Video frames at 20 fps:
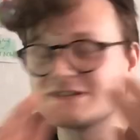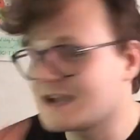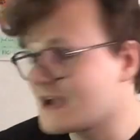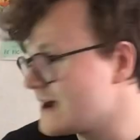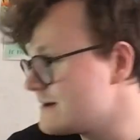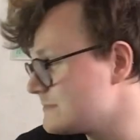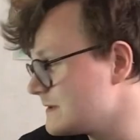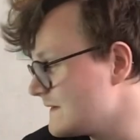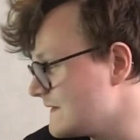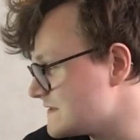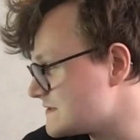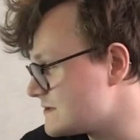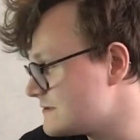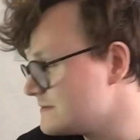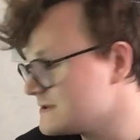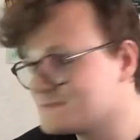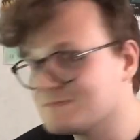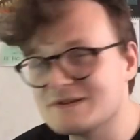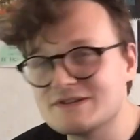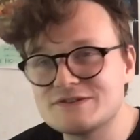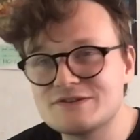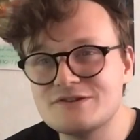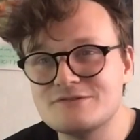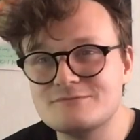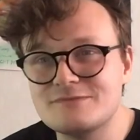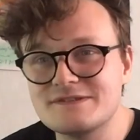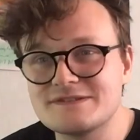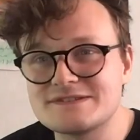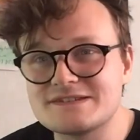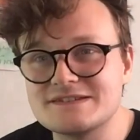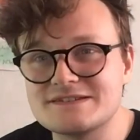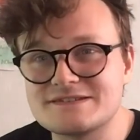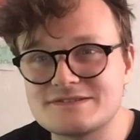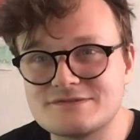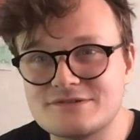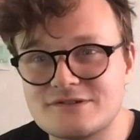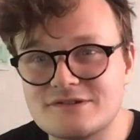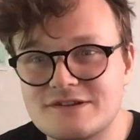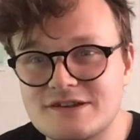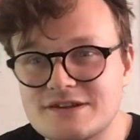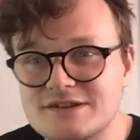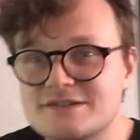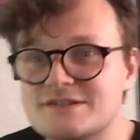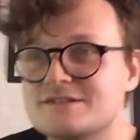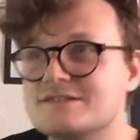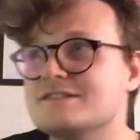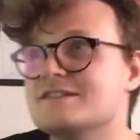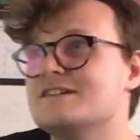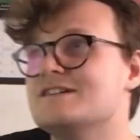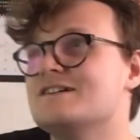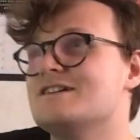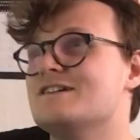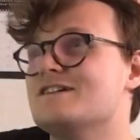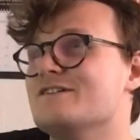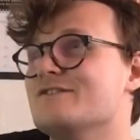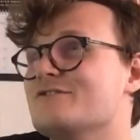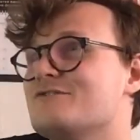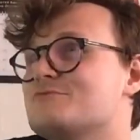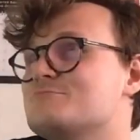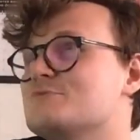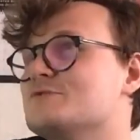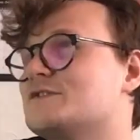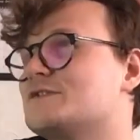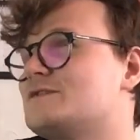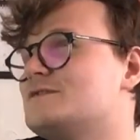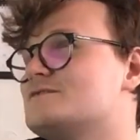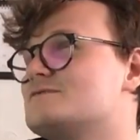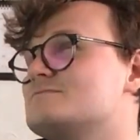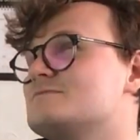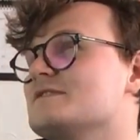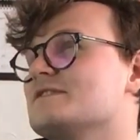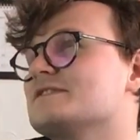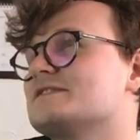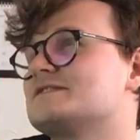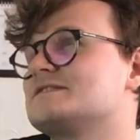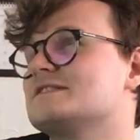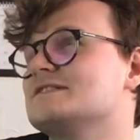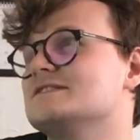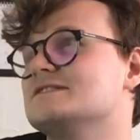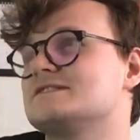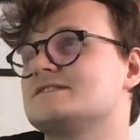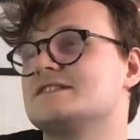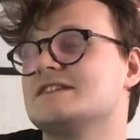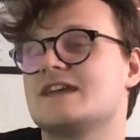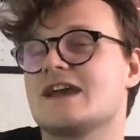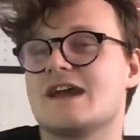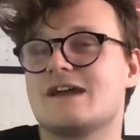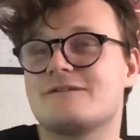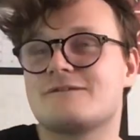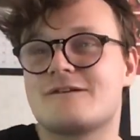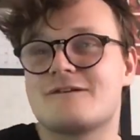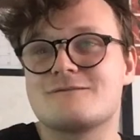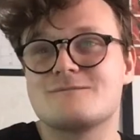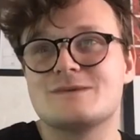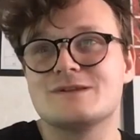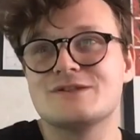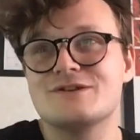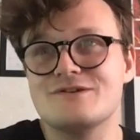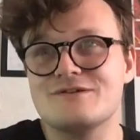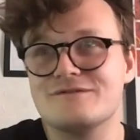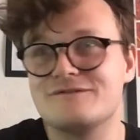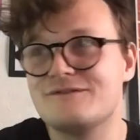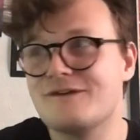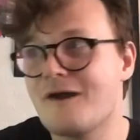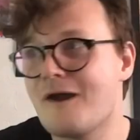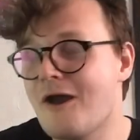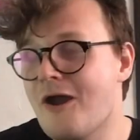I can't believe it's almost been 2 months since the tour edition and almost 4 months since Sea Game Forever My Love.